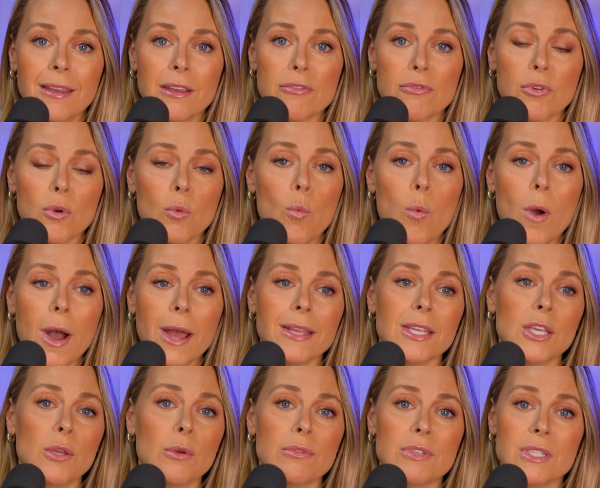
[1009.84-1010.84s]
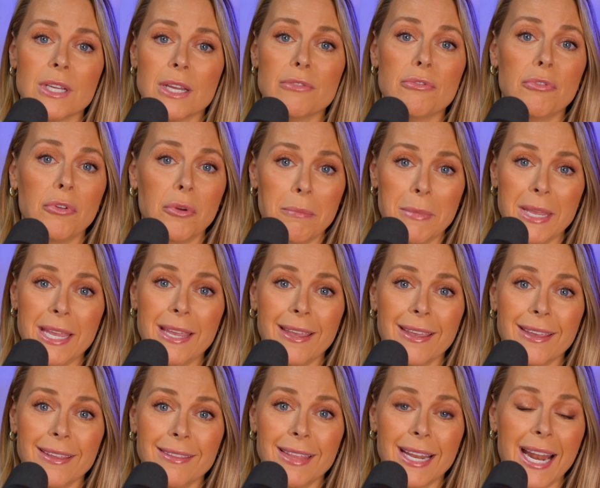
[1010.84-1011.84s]
for what you have done for
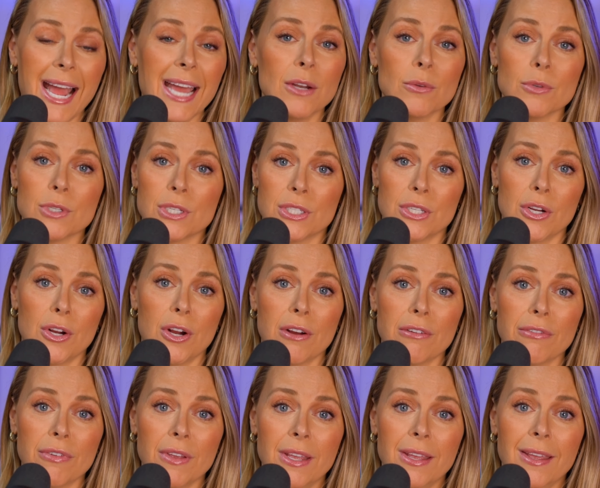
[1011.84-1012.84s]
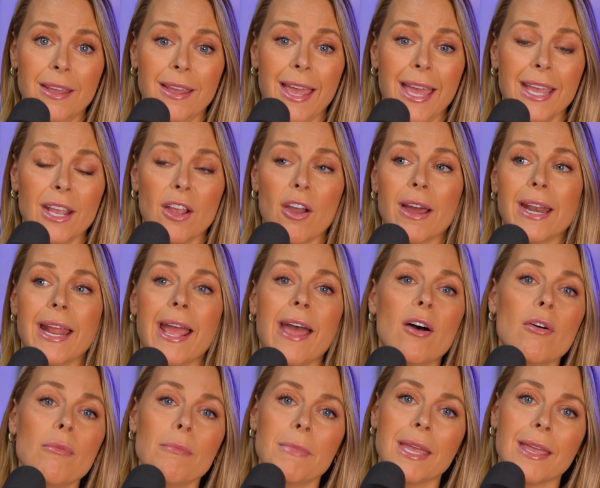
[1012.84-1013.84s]
me that I don't deserve. And God,
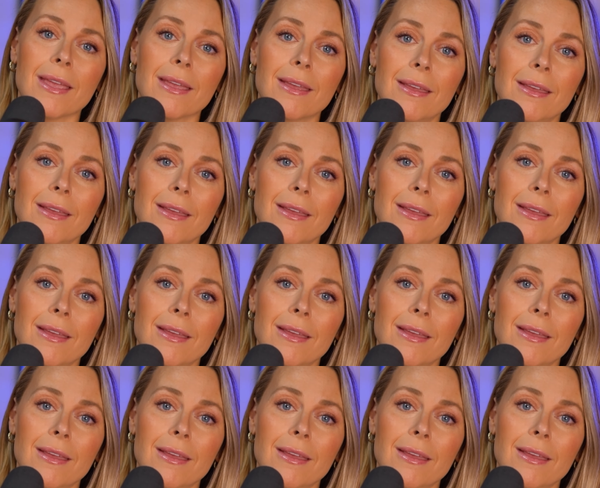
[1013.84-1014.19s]
help me.